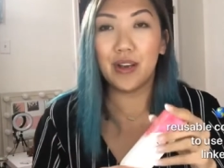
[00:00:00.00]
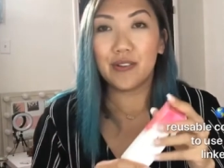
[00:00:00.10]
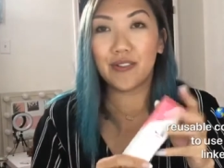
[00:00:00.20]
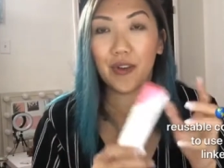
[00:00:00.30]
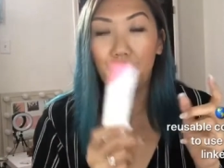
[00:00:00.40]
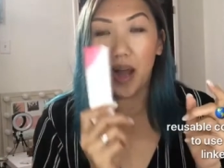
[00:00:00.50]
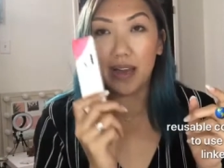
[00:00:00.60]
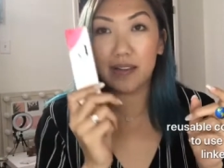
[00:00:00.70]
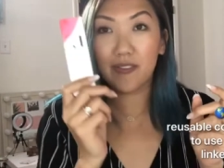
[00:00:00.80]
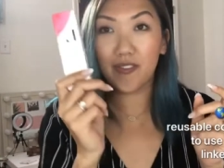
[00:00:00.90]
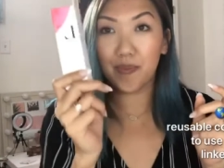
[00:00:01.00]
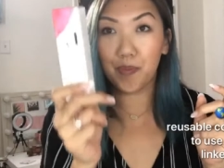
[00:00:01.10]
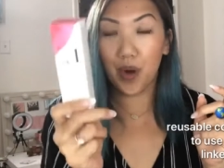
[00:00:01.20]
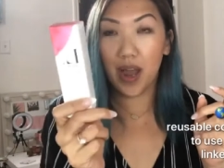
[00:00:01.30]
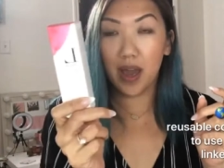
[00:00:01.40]
So I can
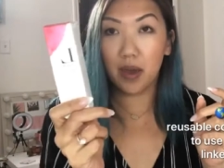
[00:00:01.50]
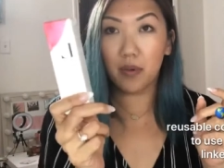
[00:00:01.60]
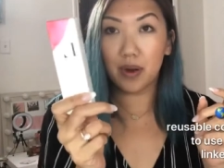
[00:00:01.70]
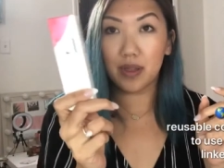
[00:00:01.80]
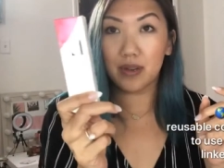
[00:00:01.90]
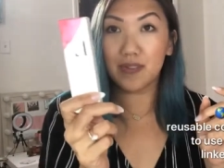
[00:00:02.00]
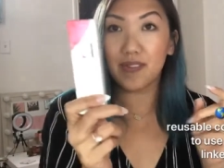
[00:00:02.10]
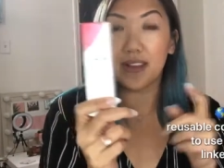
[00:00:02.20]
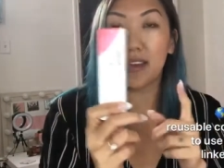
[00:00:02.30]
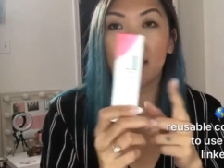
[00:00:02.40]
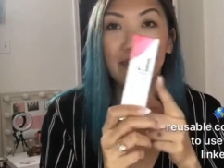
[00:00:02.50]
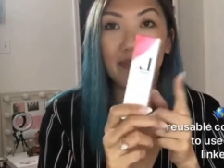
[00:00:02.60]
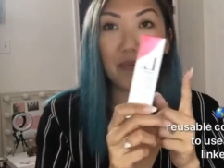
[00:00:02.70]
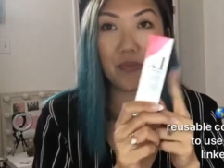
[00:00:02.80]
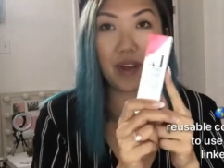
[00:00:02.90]
spray one of those things
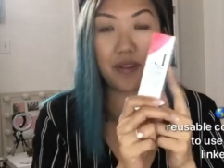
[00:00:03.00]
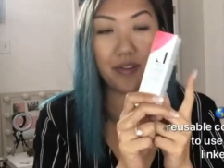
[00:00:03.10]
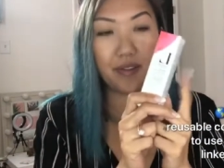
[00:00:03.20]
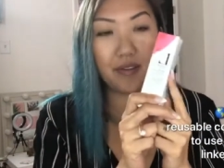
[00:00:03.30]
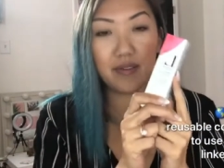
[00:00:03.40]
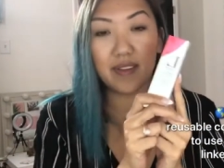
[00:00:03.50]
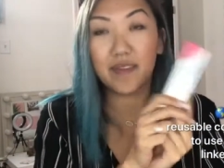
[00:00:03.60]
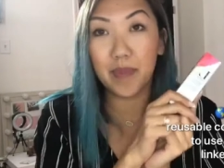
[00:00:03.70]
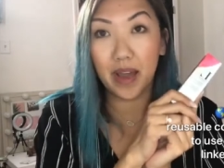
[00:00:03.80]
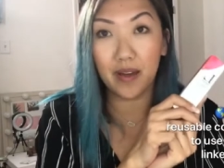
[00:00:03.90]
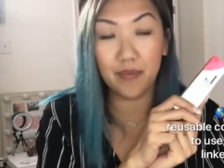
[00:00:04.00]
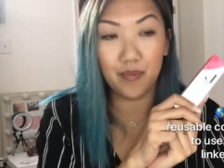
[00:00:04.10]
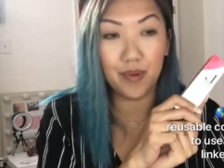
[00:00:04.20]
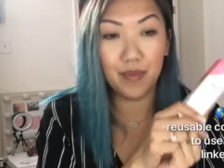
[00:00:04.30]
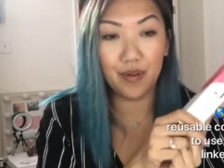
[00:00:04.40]
with this makeup
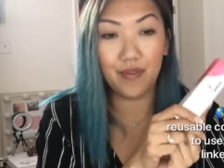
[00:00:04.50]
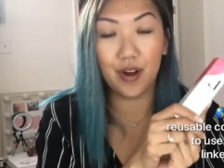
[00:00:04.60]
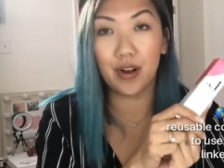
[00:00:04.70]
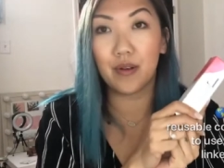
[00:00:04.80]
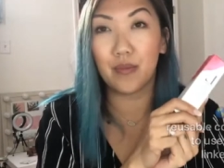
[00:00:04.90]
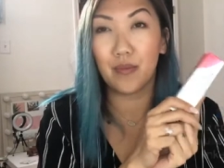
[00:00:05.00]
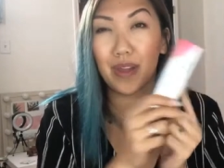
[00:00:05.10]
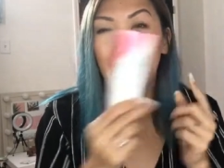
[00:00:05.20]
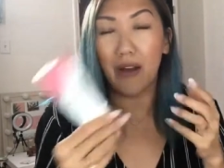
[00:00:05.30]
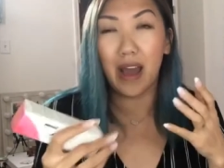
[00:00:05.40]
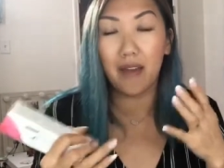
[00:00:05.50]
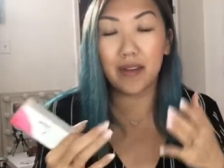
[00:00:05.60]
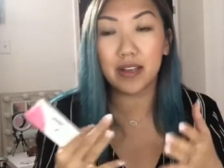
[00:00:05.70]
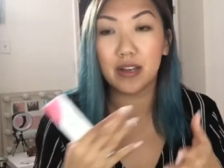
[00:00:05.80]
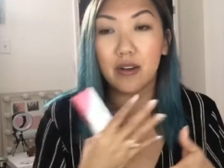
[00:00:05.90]
remover without
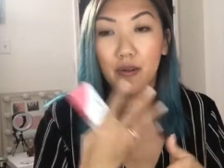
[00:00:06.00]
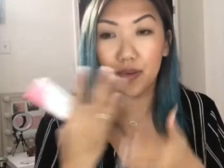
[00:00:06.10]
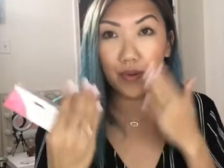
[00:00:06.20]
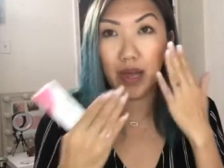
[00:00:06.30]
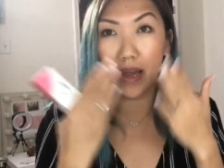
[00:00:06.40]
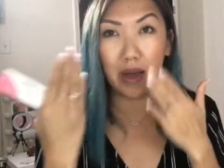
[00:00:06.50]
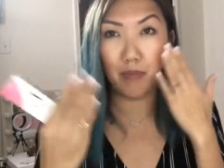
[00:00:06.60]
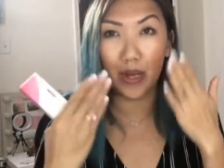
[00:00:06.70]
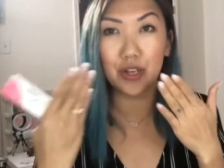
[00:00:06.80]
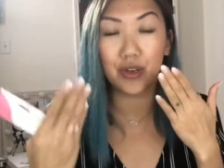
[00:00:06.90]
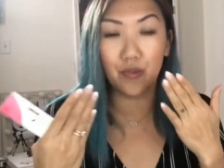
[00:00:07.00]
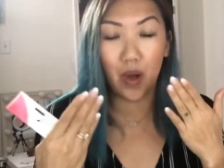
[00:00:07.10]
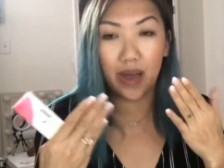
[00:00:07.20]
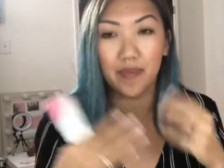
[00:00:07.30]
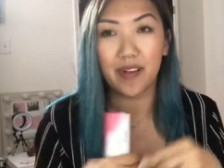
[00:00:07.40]
having to go through like a bunch of
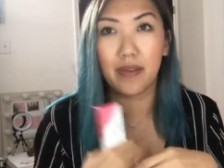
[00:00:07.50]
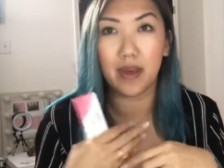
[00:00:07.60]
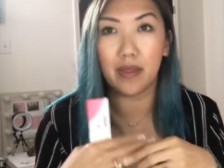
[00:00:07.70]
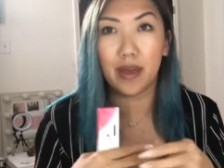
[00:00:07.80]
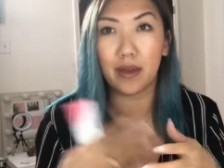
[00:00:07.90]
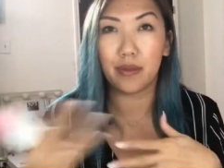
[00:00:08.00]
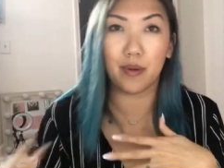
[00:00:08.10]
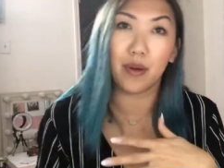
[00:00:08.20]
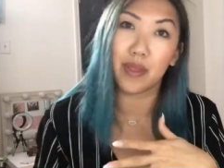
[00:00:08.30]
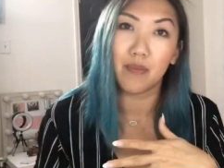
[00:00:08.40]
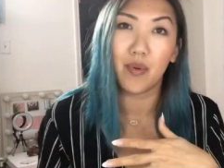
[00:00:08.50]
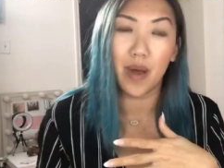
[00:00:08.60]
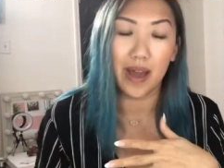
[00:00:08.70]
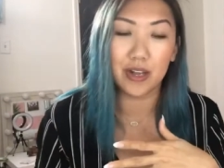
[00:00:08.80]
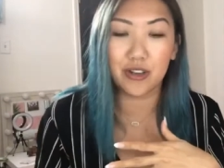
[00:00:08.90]
wipes and then like throwing them
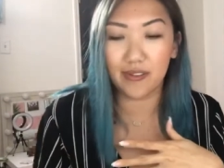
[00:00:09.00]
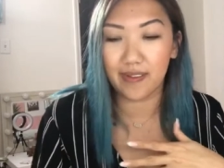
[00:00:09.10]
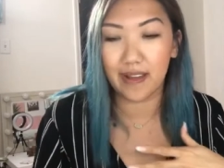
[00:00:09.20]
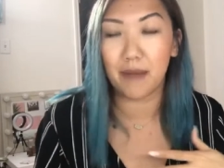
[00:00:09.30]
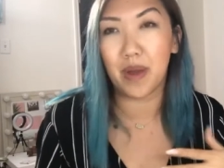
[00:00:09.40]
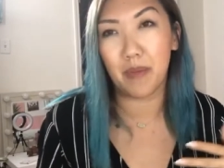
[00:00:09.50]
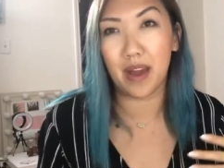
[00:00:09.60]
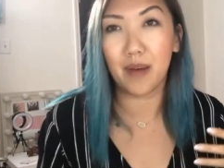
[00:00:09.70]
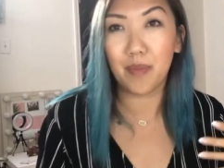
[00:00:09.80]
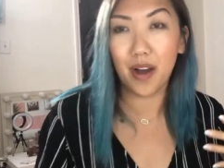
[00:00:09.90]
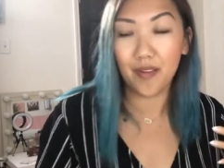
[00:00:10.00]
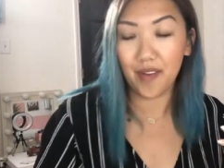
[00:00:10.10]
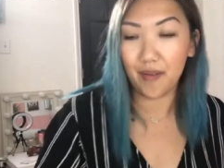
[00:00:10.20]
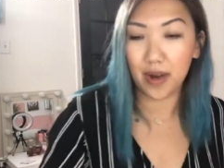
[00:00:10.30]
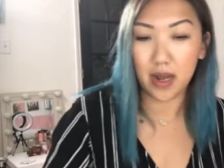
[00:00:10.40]
away just to take my makeup off
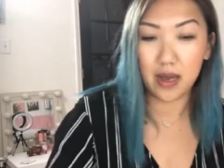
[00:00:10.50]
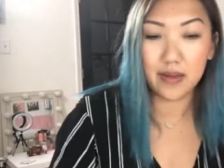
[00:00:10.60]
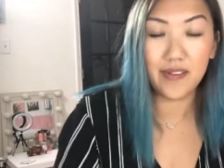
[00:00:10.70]
every night.